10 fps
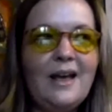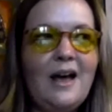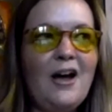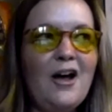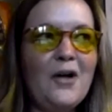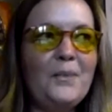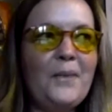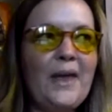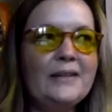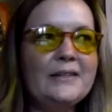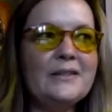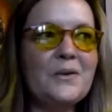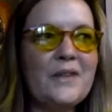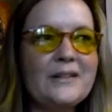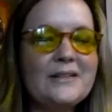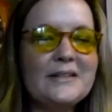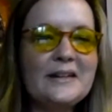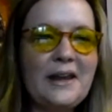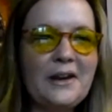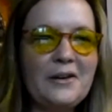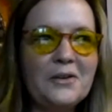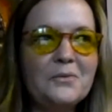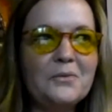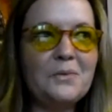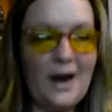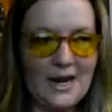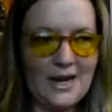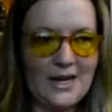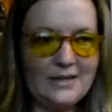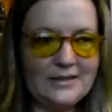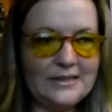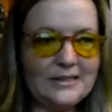And so if that's an inherent right